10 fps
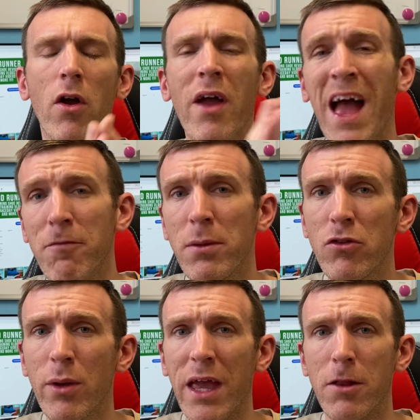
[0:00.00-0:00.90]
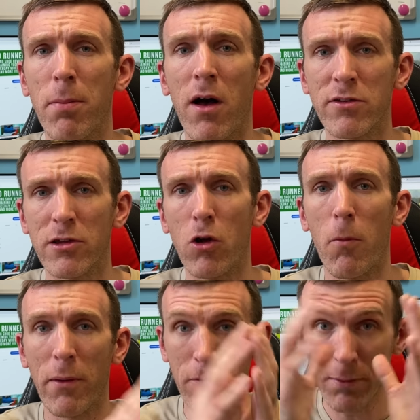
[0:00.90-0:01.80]
I have been doing it in the past a lot,
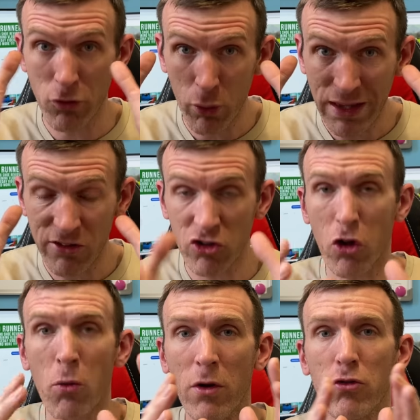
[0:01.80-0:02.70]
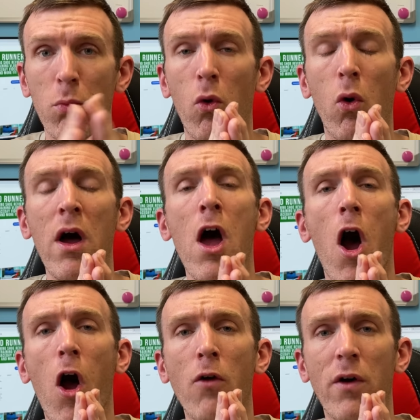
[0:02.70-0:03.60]
but I've been doing it so much more
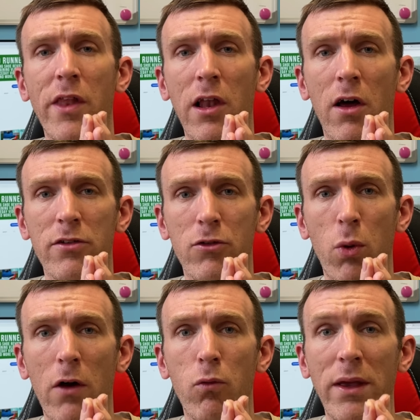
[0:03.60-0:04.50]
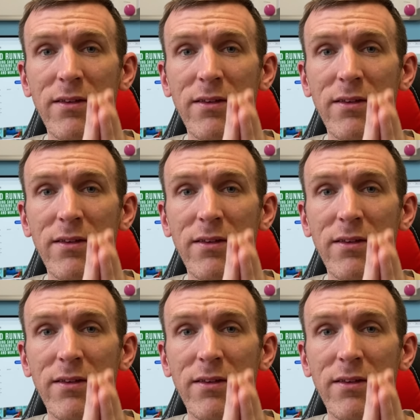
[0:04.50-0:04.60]
over the last 12 weeks.